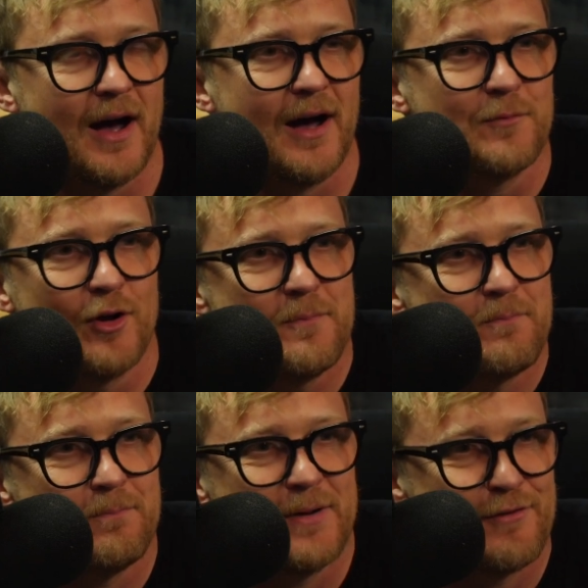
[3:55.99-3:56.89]
I'm not a
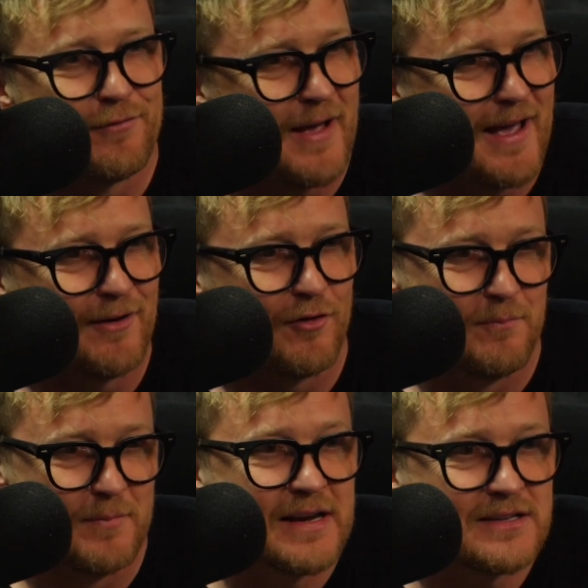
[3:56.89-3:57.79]
big fan of
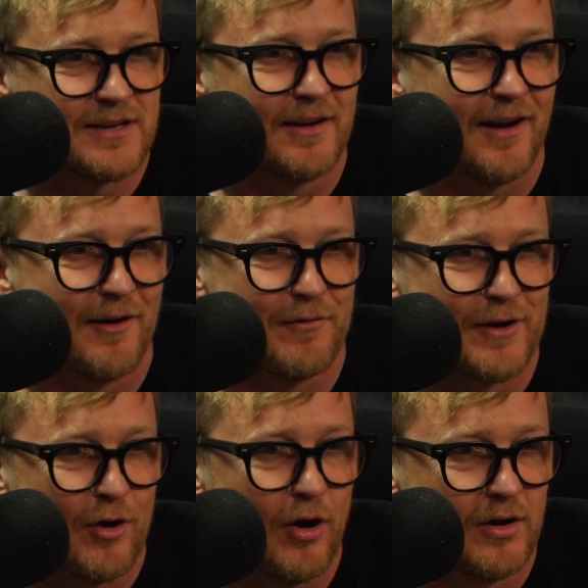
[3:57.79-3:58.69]
mixing
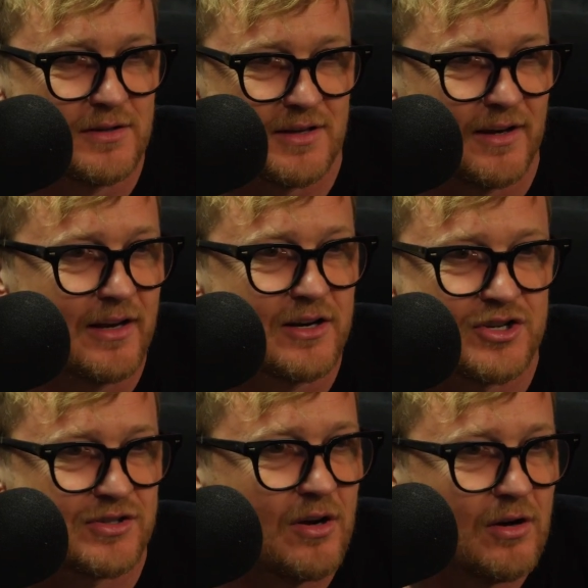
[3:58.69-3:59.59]
Afrikaans and English
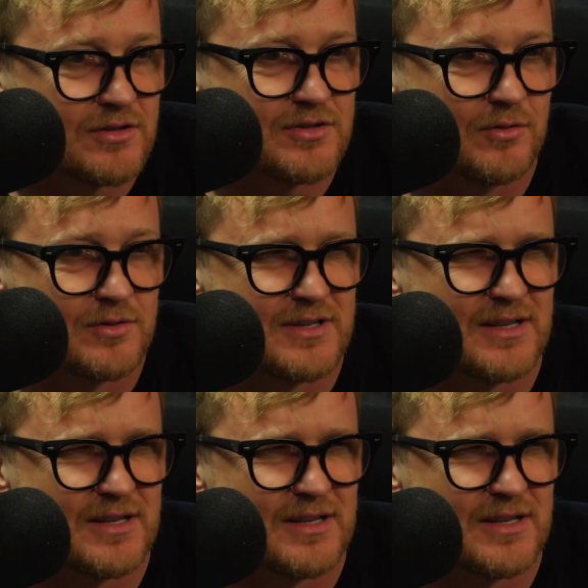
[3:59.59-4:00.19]
songs because